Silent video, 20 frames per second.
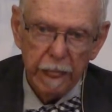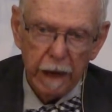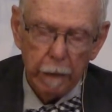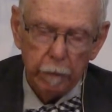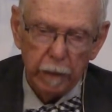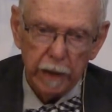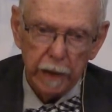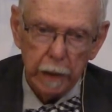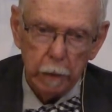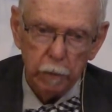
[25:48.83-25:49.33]

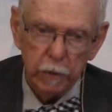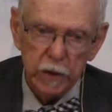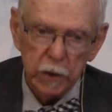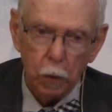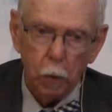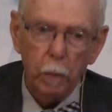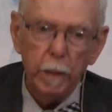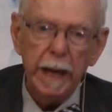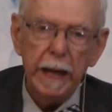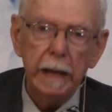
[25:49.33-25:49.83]
but he was
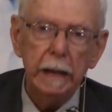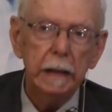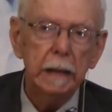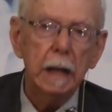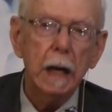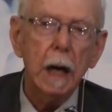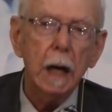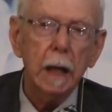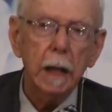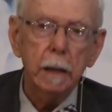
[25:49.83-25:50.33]
obeying
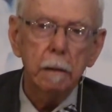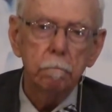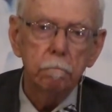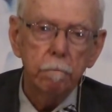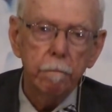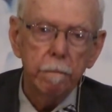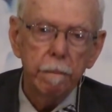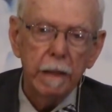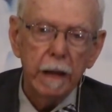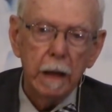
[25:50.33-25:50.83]
God
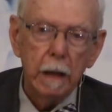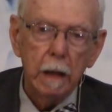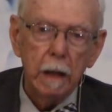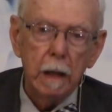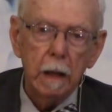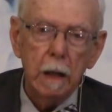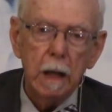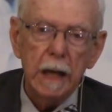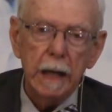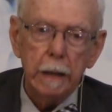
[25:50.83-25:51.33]

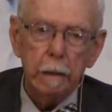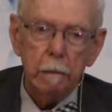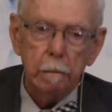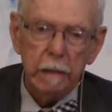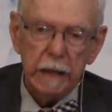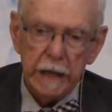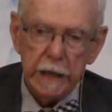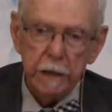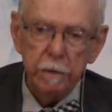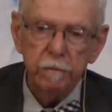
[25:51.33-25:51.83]

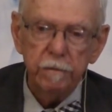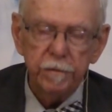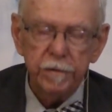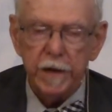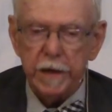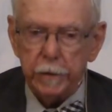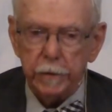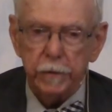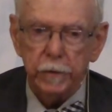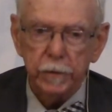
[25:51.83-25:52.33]
in
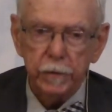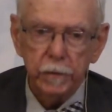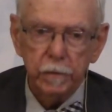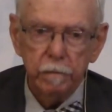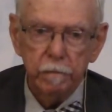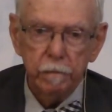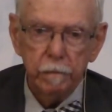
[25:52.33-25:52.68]
faith.